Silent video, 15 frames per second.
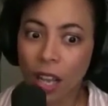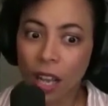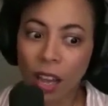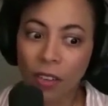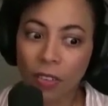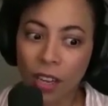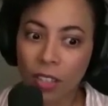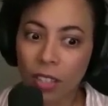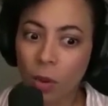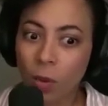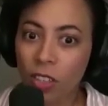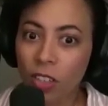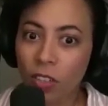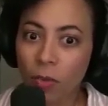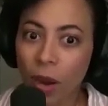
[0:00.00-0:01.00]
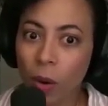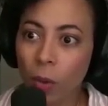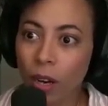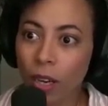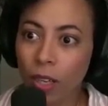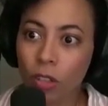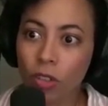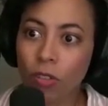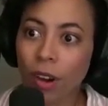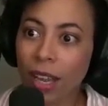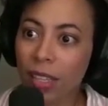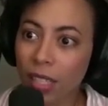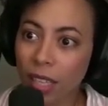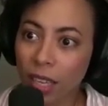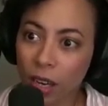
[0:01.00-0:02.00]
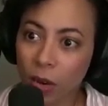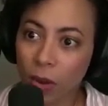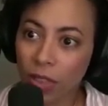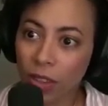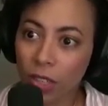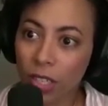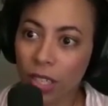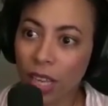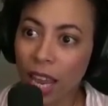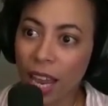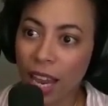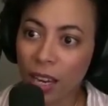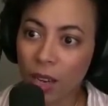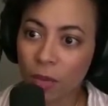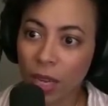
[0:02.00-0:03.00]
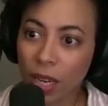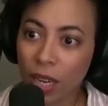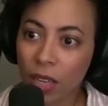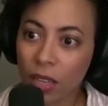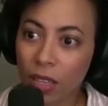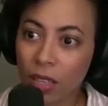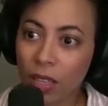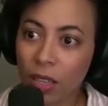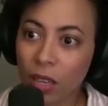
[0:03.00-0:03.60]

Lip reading: I find so much of my work is translating what they're saying, because